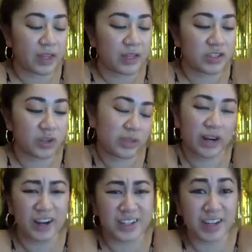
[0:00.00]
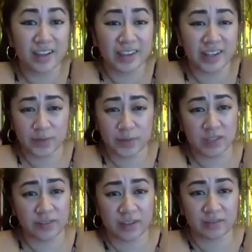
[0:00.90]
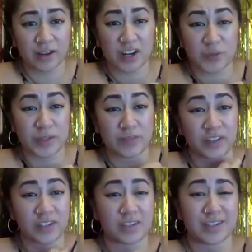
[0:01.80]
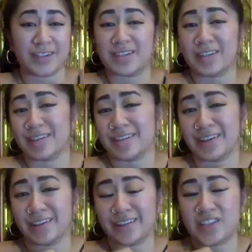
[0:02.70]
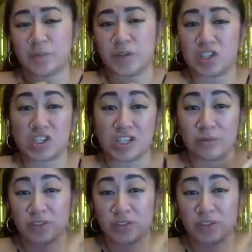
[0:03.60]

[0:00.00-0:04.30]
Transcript: So there are a ton that are specific to D2C and CPG,